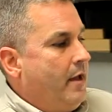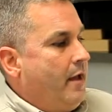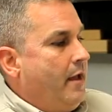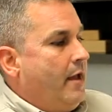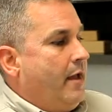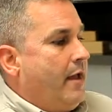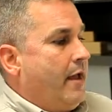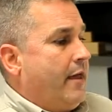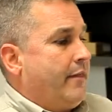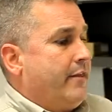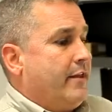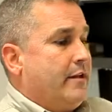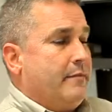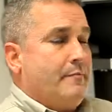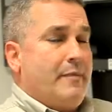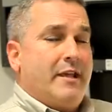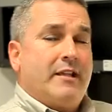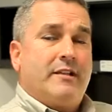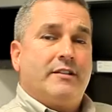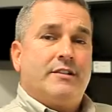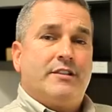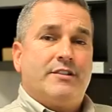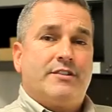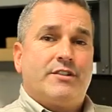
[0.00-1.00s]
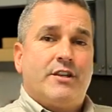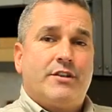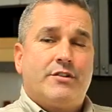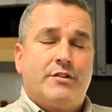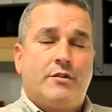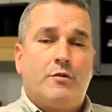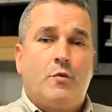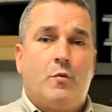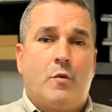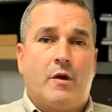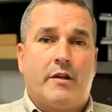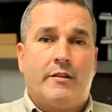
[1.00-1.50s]
and then make a
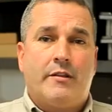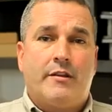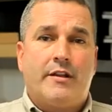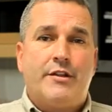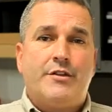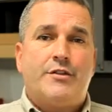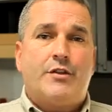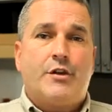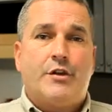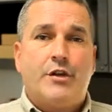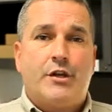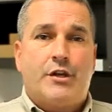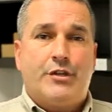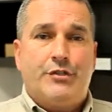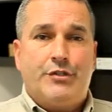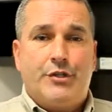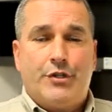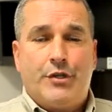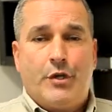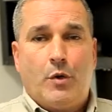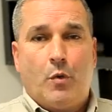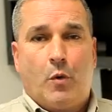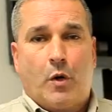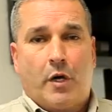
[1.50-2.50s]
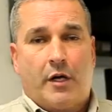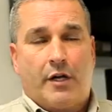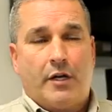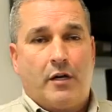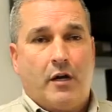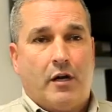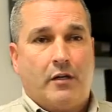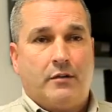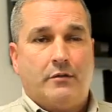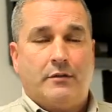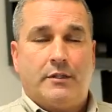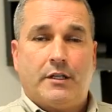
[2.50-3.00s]
decision whether he's going to continue working
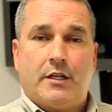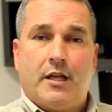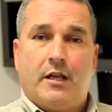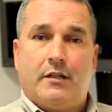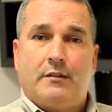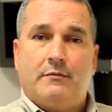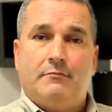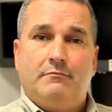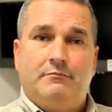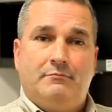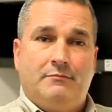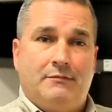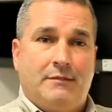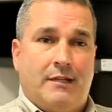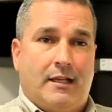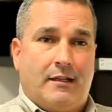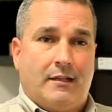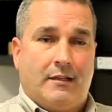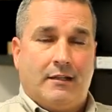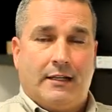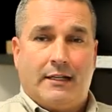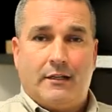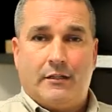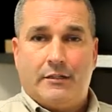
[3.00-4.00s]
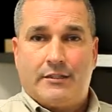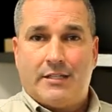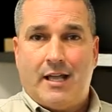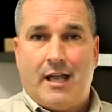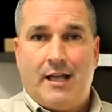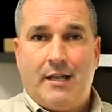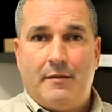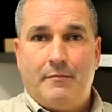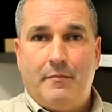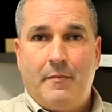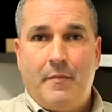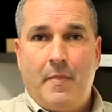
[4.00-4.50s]
on the gun at a later
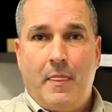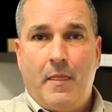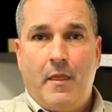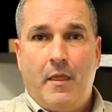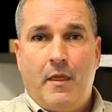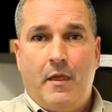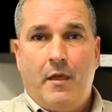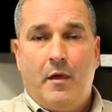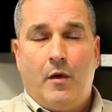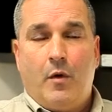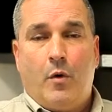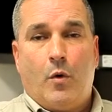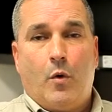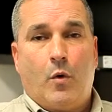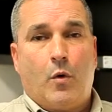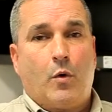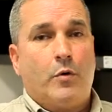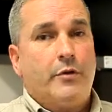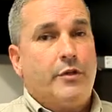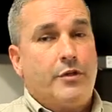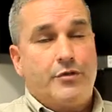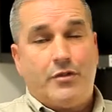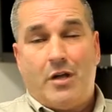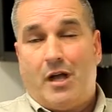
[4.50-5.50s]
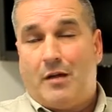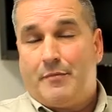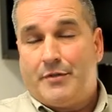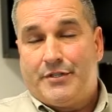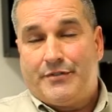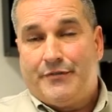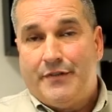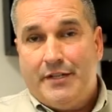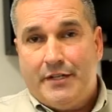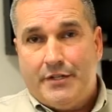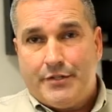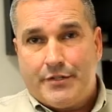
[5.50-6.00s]
time or the job is
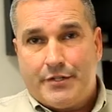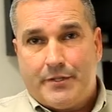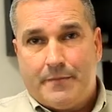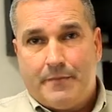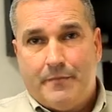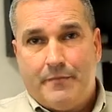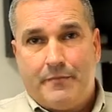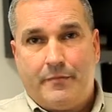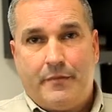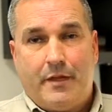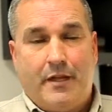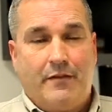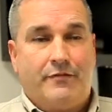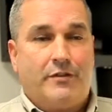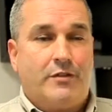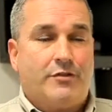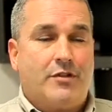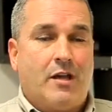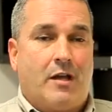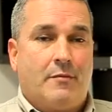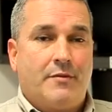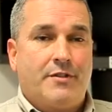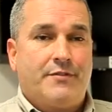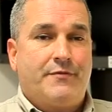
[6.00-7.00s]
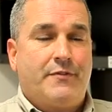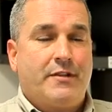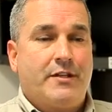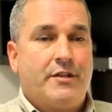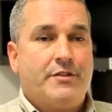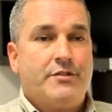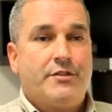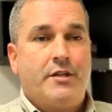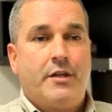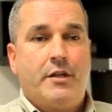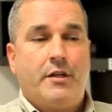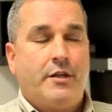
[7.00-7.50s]
finished. If the job is
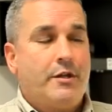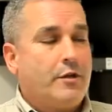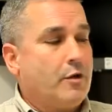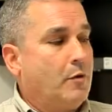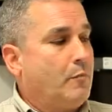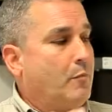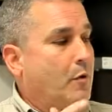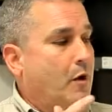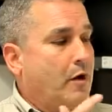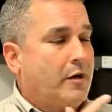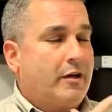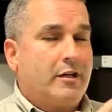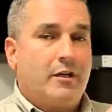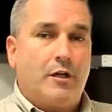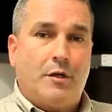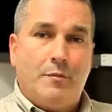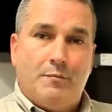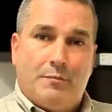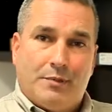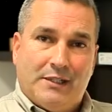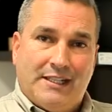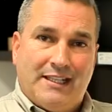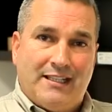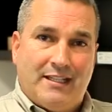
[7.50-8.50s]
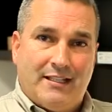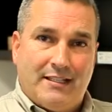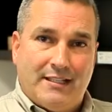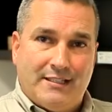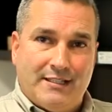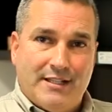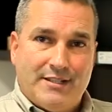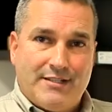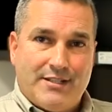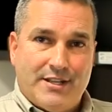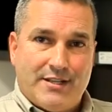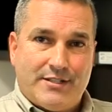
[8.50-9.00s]
finished, he'll mark it completed in the
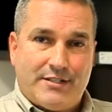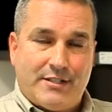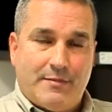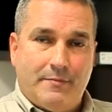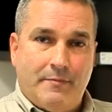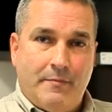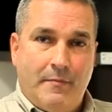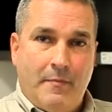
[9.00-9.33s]
system,